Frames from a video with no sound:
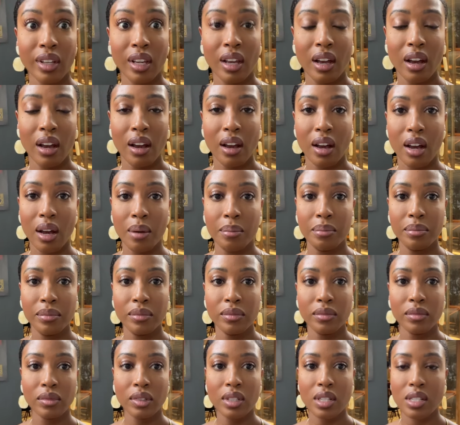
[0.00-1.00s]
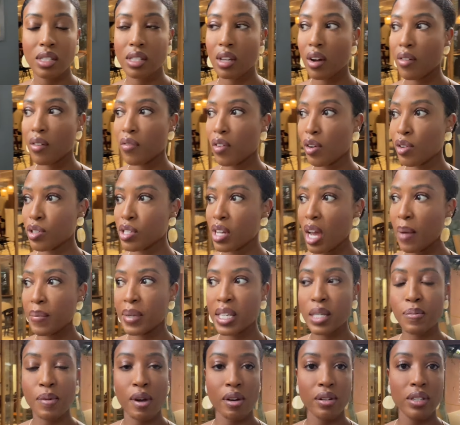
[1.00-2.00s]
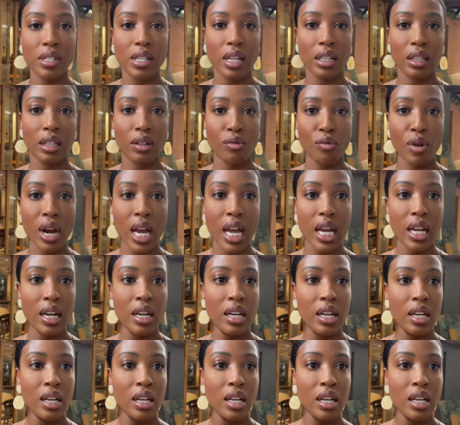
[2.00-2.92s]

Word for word: Um, this is our first time experiencing the rain.